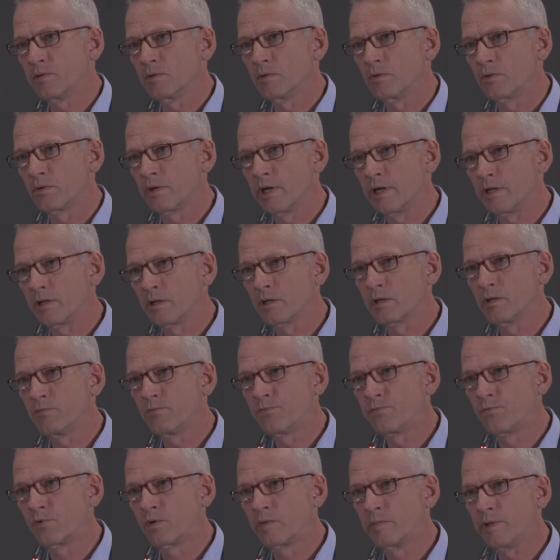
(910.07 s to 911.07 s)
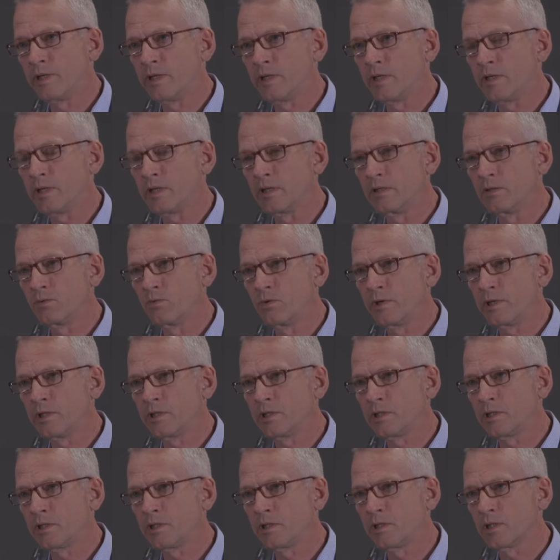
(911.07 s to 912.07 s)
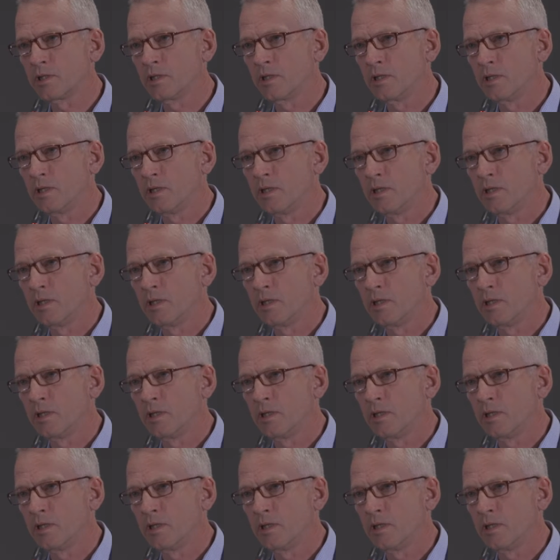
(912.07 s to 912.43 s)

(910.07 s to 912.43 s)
greater conformity in which